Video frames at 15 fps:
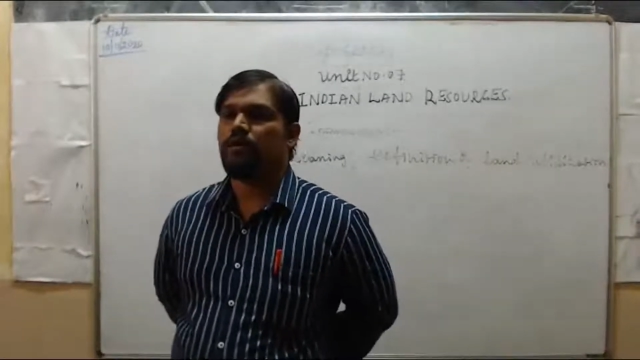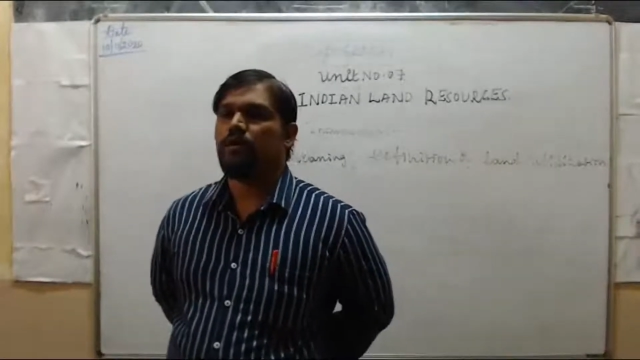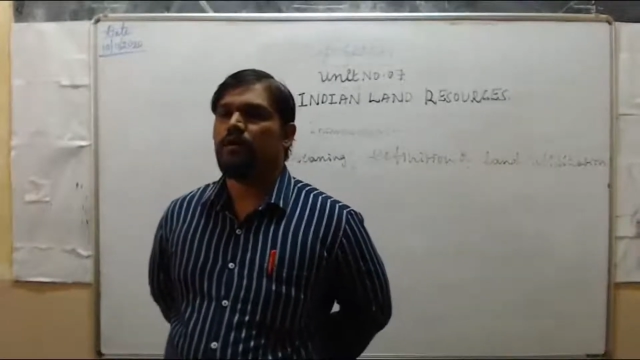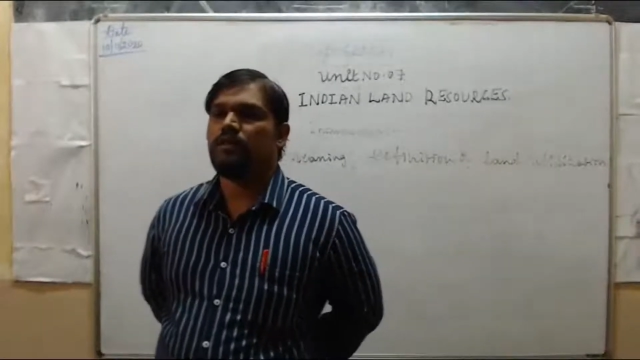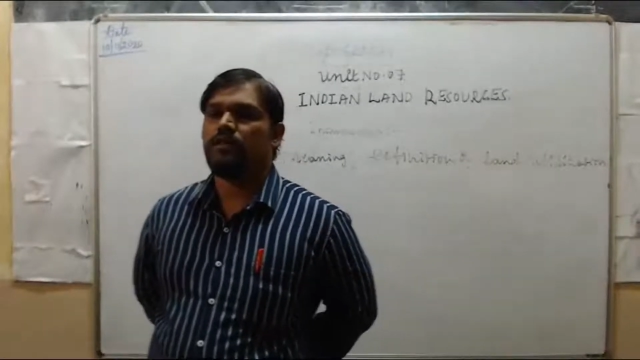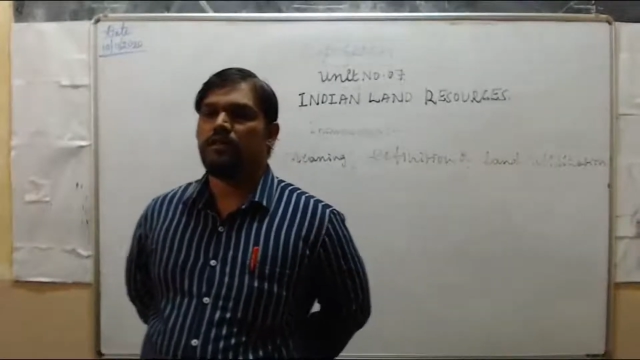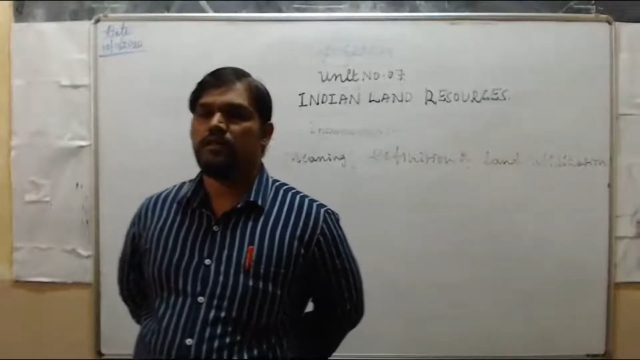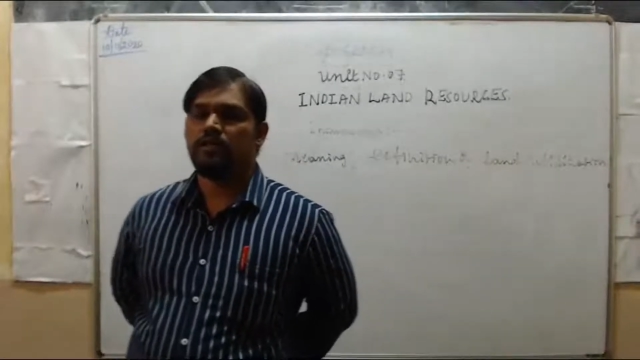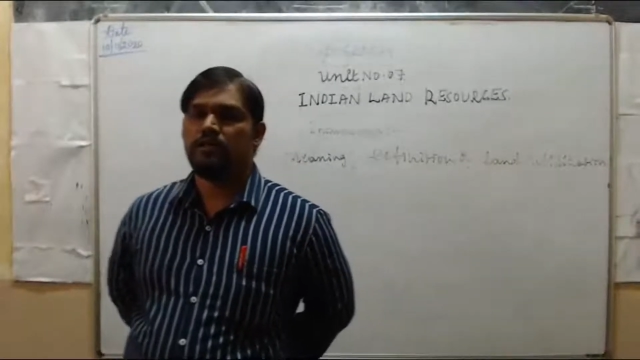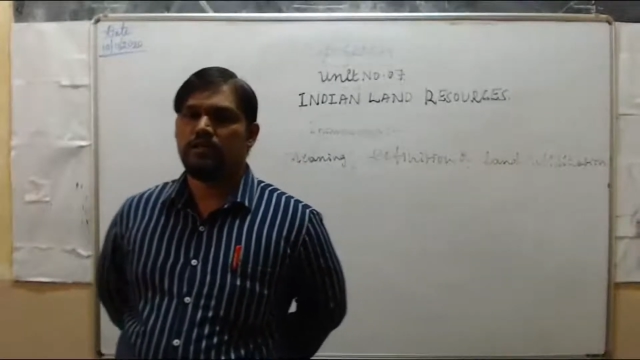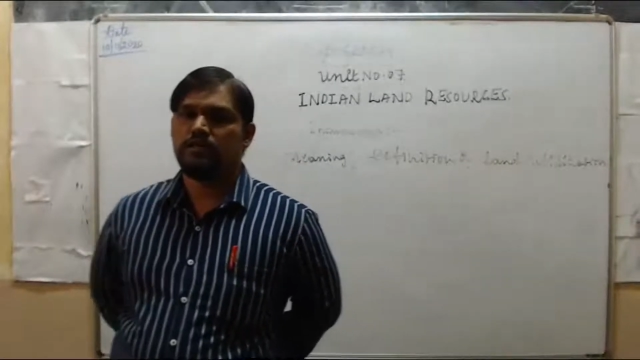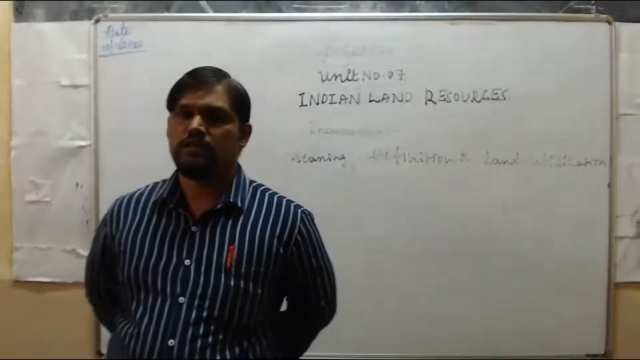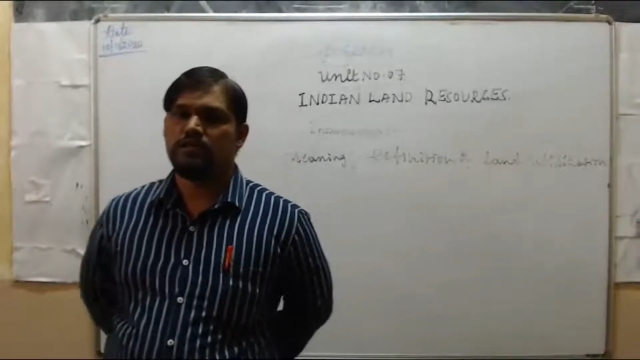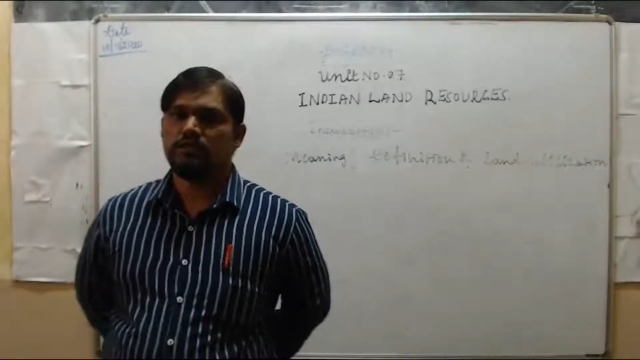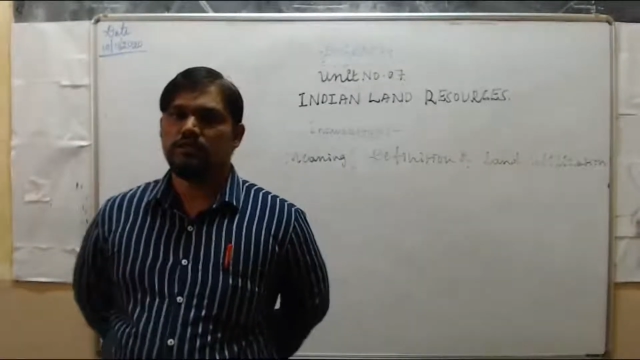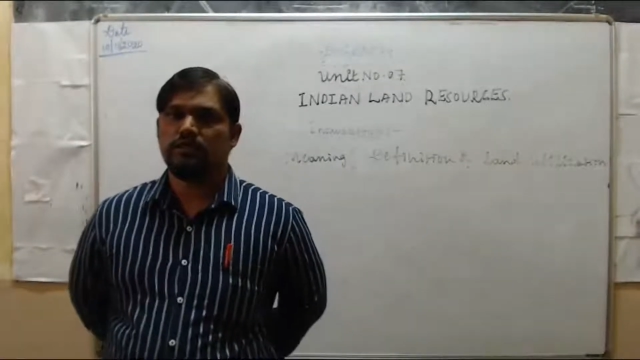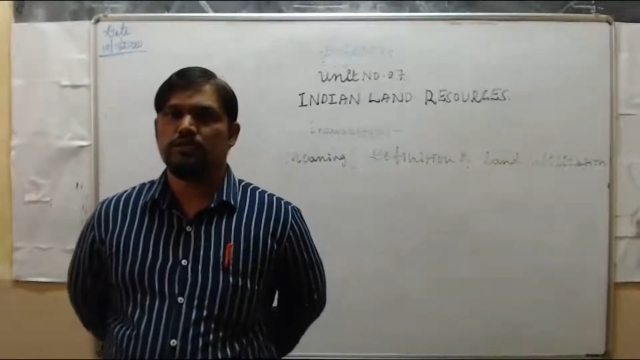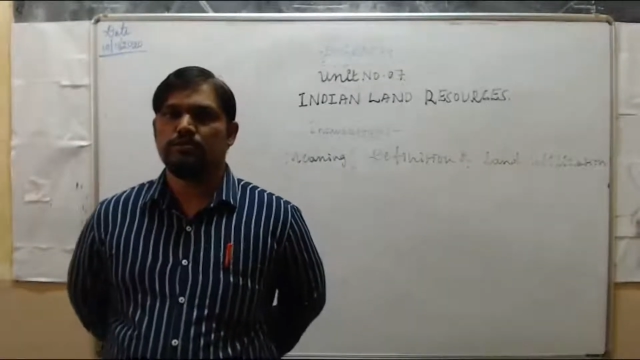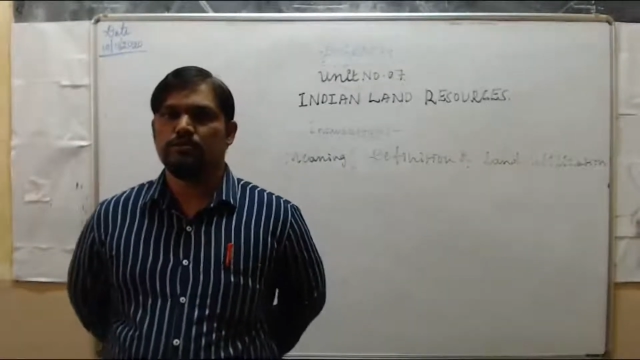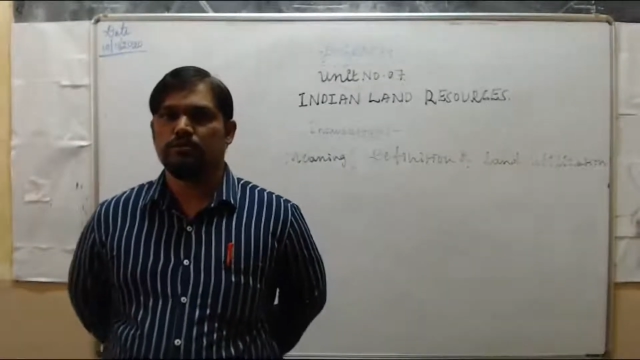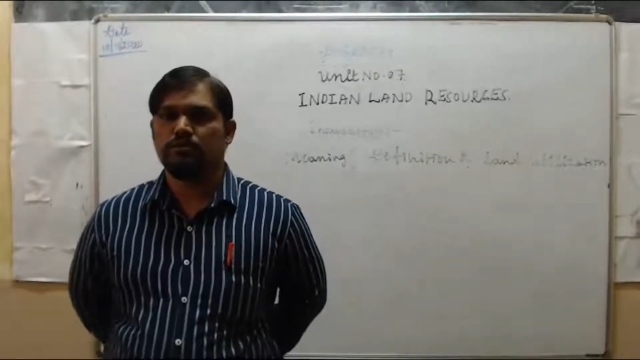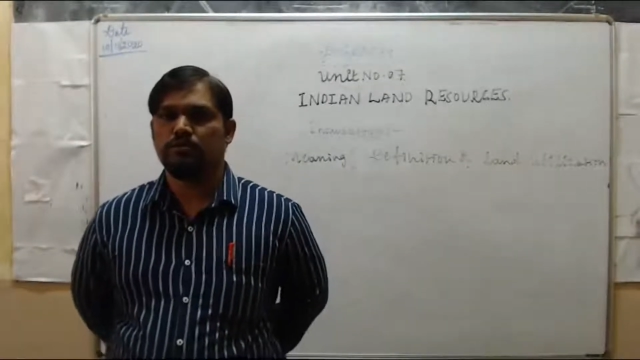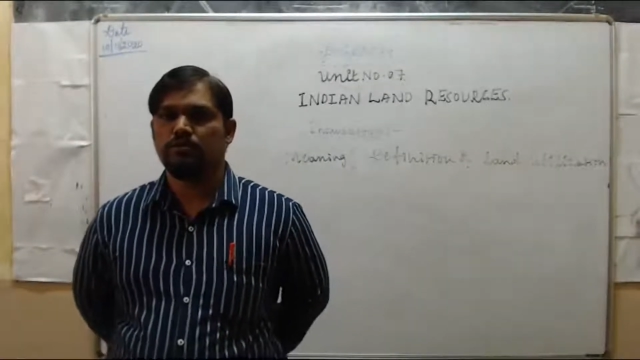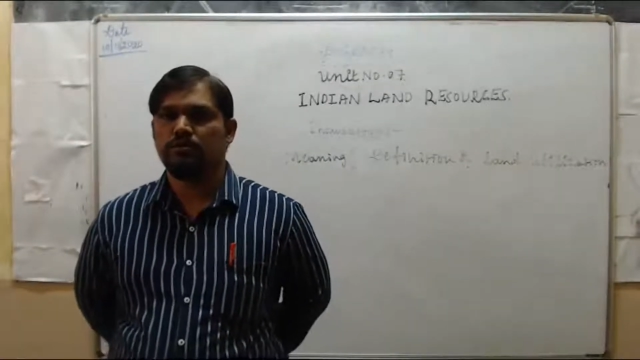other industries also